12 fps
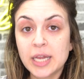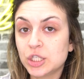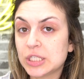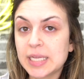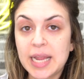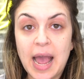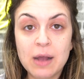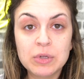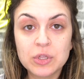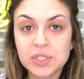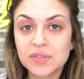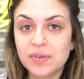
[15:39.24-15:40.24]
and just like how
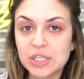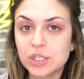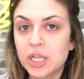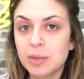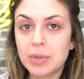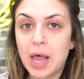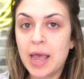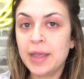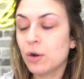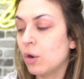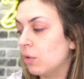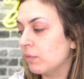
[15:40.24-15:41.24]
it looks freshly
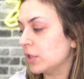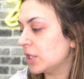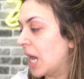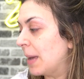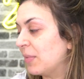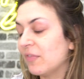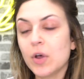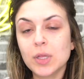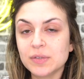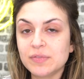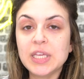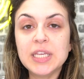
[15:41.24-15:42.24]
applied over top of
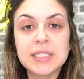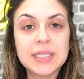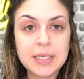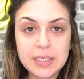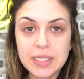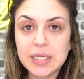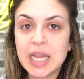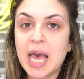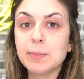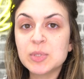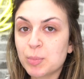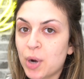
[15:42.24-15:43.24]
all of these Indeed
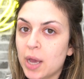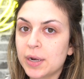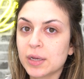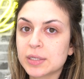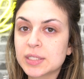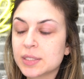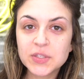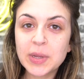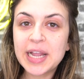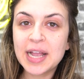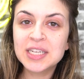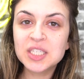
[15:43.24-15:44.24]
Labs products. So I
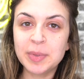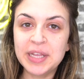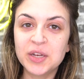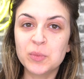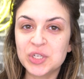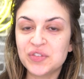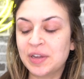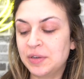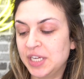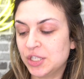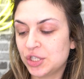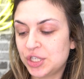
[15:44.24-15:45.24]
kind of debated which
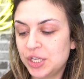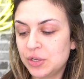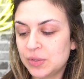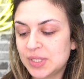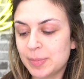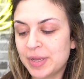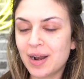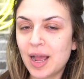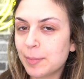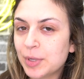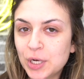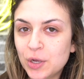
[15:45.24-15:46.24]
foundation to use, but
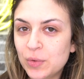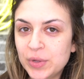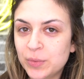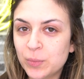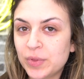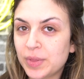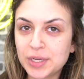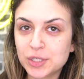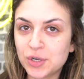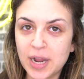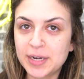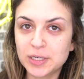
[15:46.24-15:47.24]
I'm gonna go in with like a
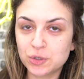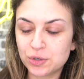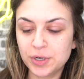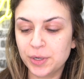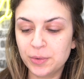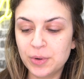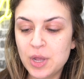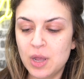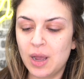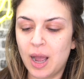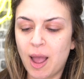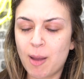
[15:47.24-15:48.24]
tried and true,
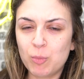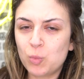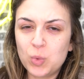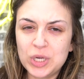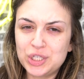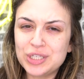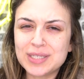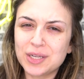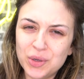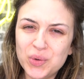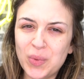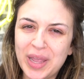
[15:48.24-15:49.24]
um, which is a
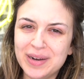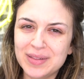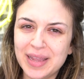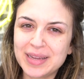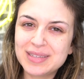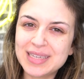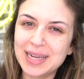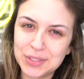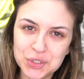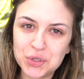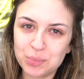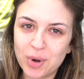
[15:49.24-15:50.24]
good way to like
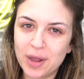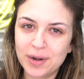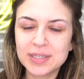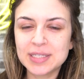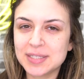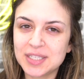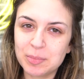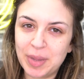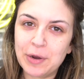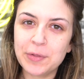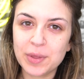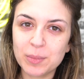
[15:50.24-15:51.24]
test new products is to
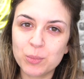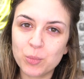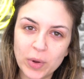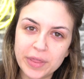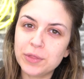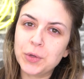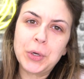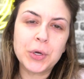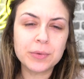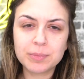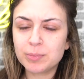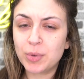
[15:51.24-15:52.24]
pair them with
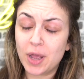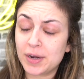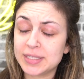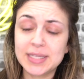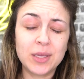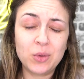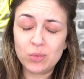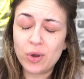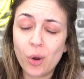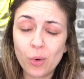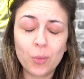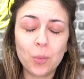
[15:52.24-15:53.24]
your products that you
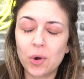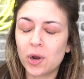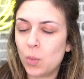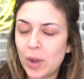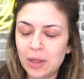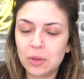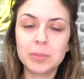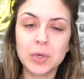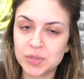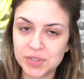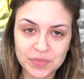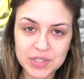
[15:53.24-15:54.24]
know work well
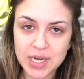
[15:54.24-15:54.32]
most of the